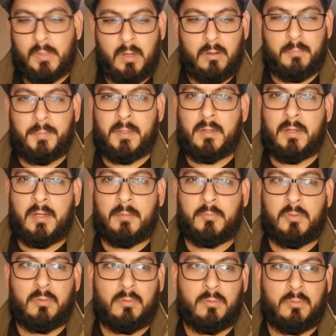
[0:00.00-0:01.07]
Open it
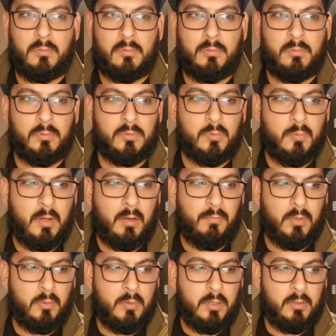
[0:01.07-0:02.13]
up to
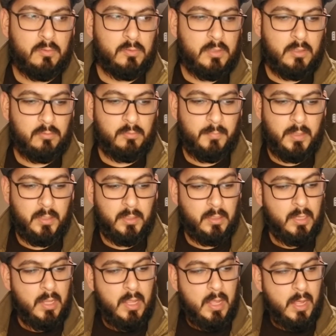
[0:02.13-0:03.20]
whatever you want to discuss about it
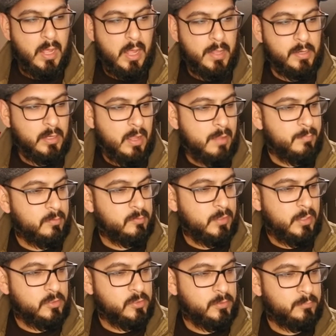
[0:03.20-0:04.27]
in the comments
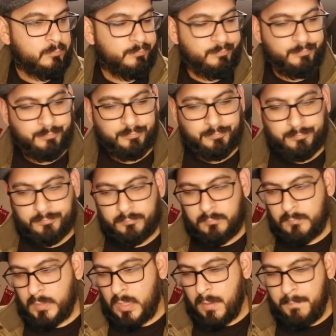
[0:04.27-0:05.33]
section.
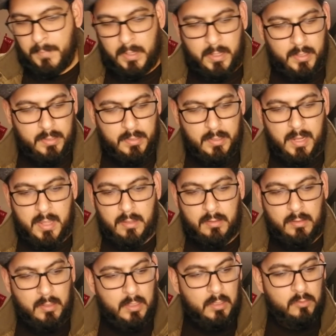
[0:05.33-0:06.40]
But yeah,
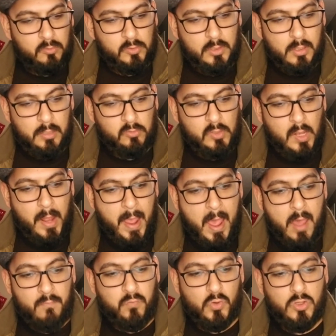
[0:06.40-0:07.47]
so that's all I
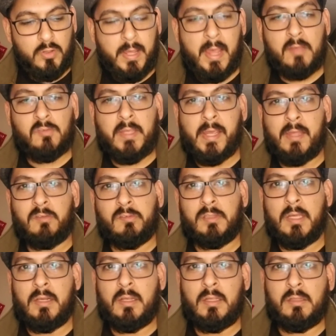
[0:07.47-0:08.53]
have for you guys. Like I
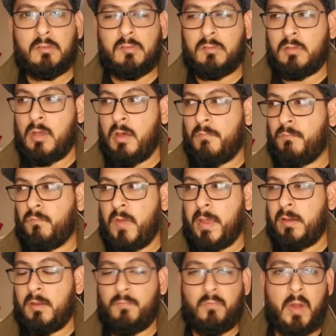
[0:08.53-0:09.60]
said, it's
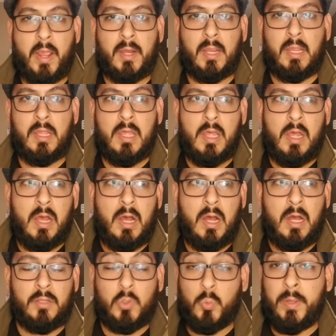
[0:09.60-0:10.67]
finally Friday,
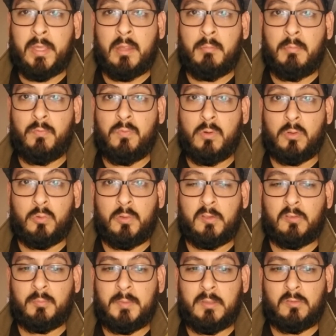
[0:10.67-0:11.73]
the weekend before
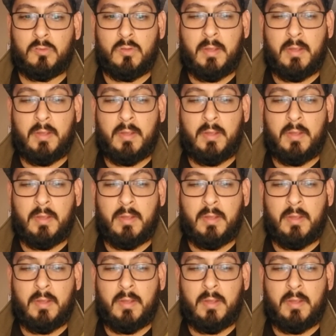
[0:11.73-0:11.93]
Christmas.